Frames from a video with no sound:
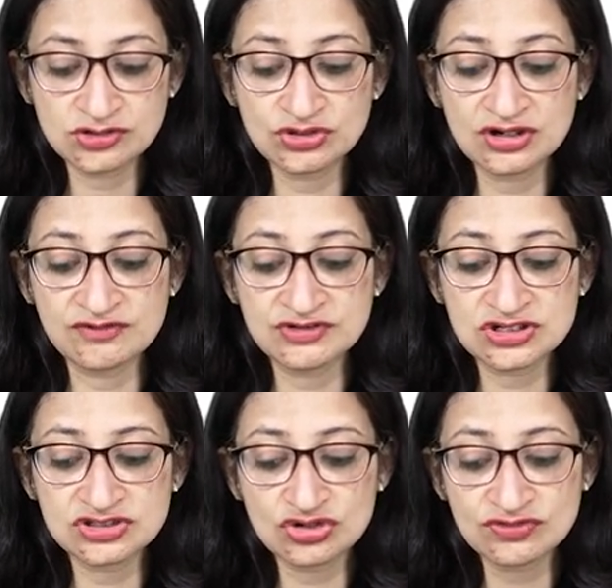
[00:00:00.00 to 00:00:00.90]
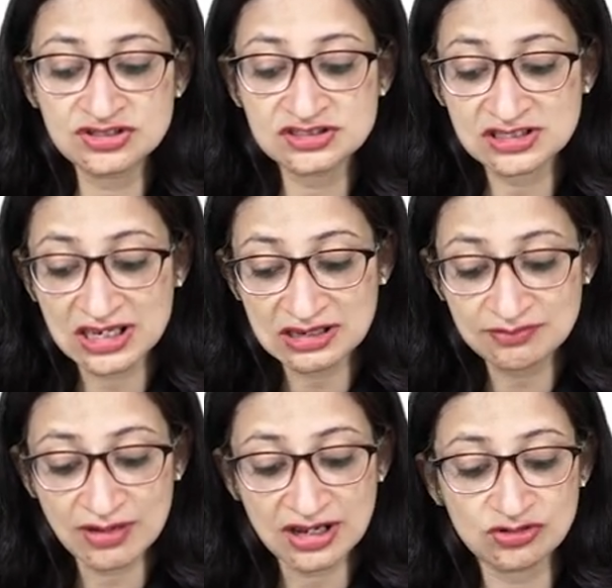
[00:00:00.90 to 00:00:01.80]
to the deficiency of the
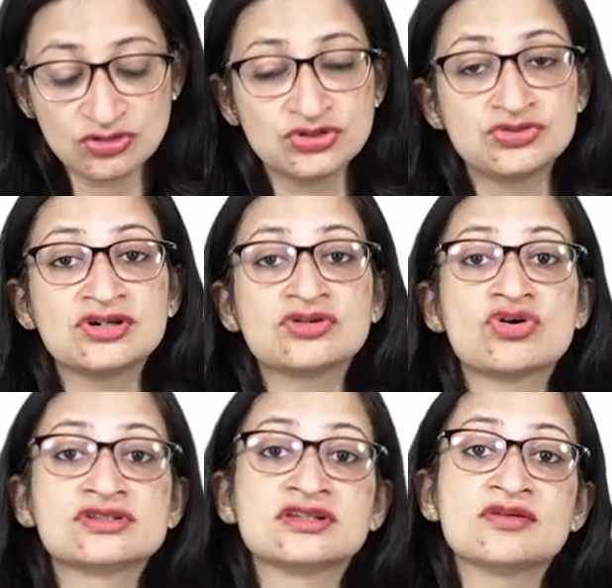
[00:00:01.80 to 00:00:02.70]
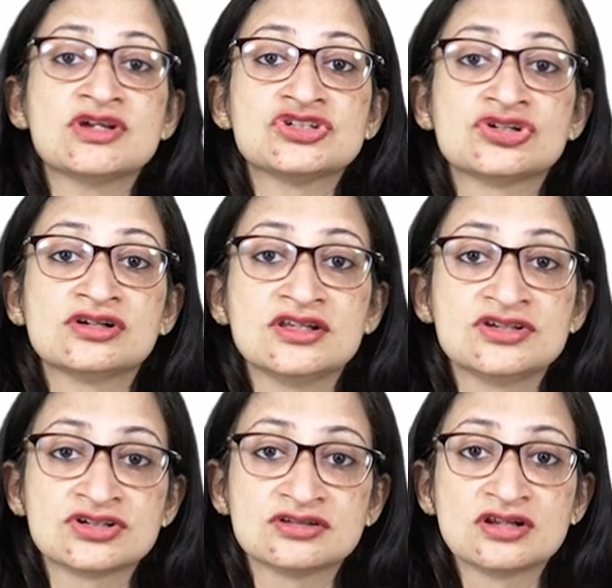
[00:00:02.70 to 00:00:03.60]
same micronutrient causing the mentioned
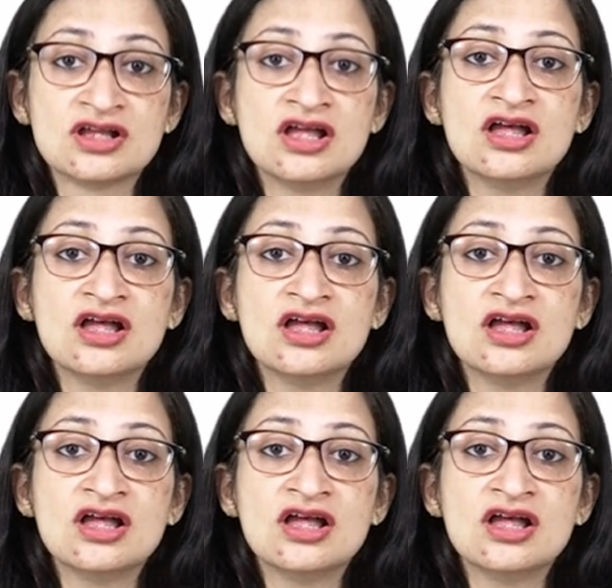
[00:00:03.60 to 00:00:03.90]
lesion?